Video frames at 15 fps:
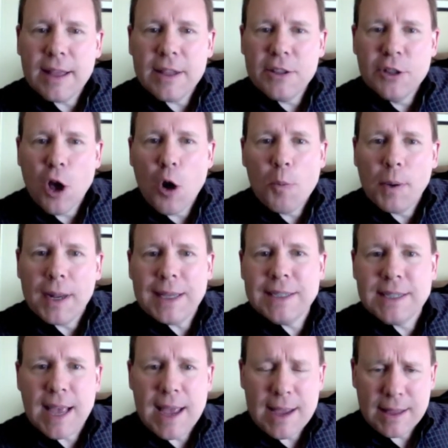Nobody's
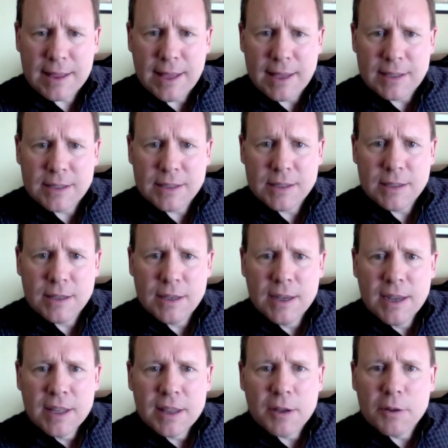saying this.
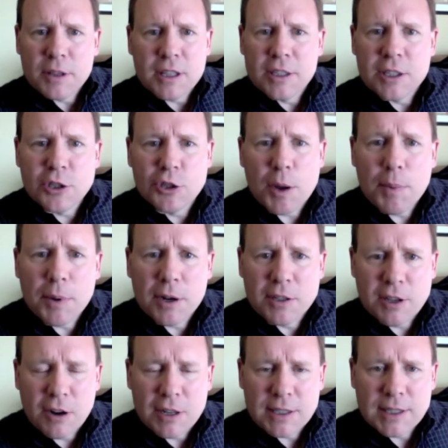The distributors
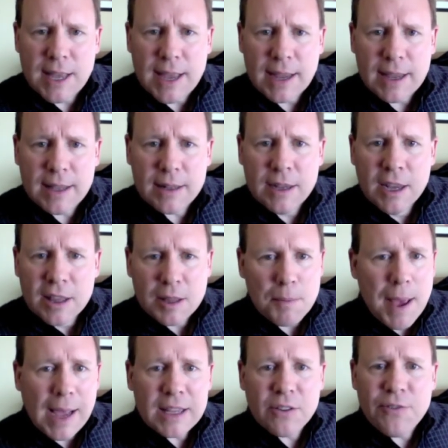aren't saying it. The
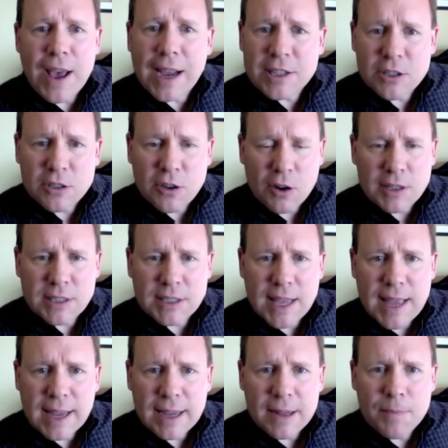manufacturers aren't
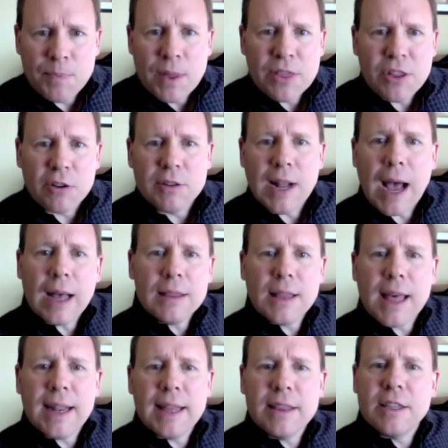saying it. They're not
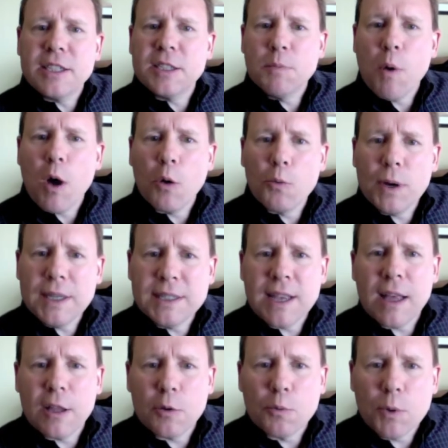letting the small
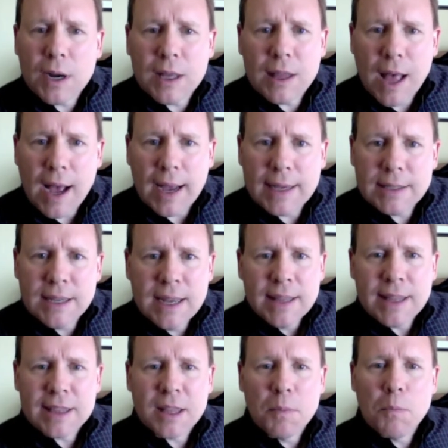reseller realize
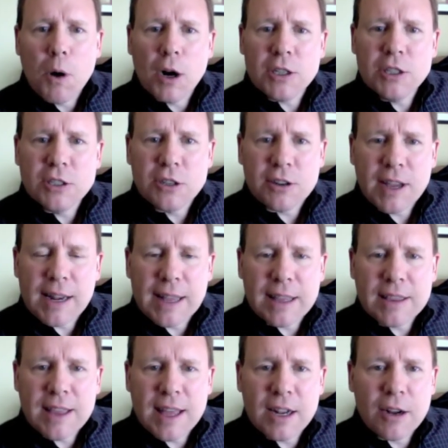that the margins are
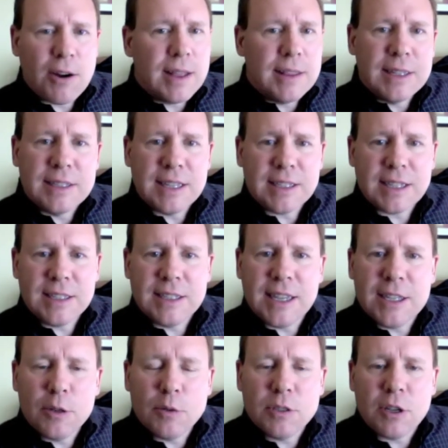getting thinner and the
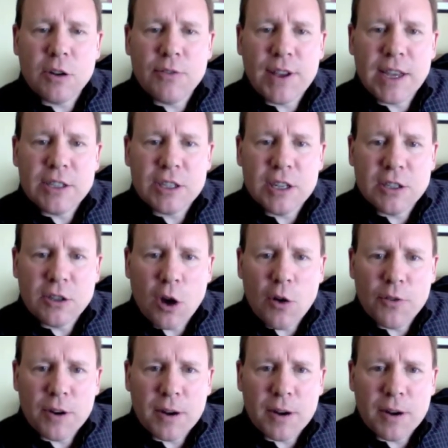discontinuous innovation is over.